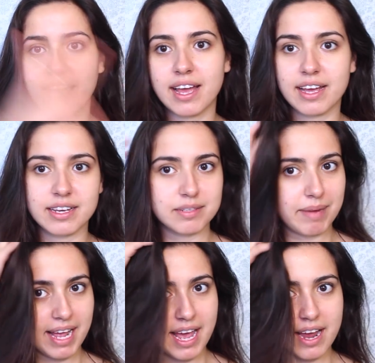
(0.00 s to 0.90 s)
and
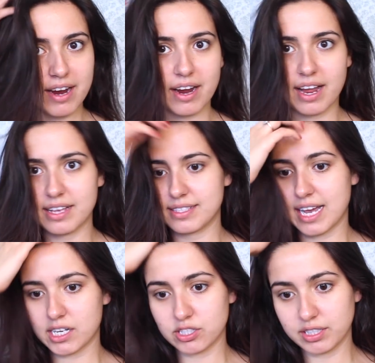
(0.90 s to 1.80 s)
my hair is
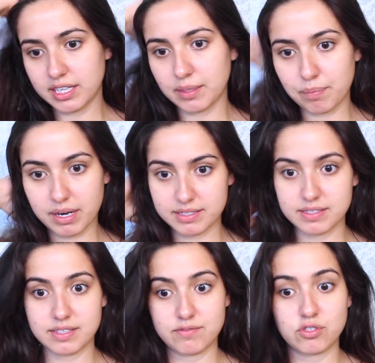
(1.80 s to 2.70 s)
actually in the
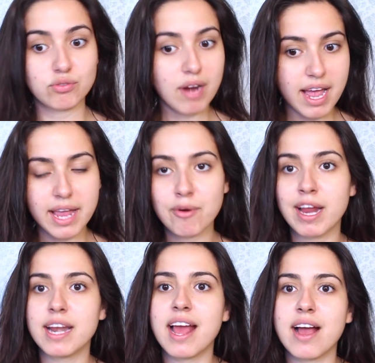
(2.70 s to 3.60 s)
process of drying
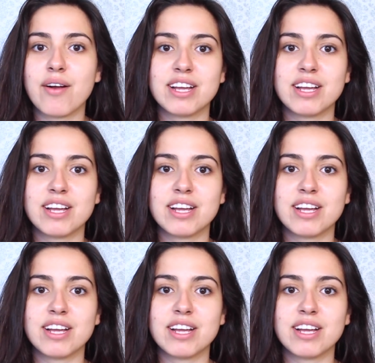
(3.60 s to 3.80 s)
right now.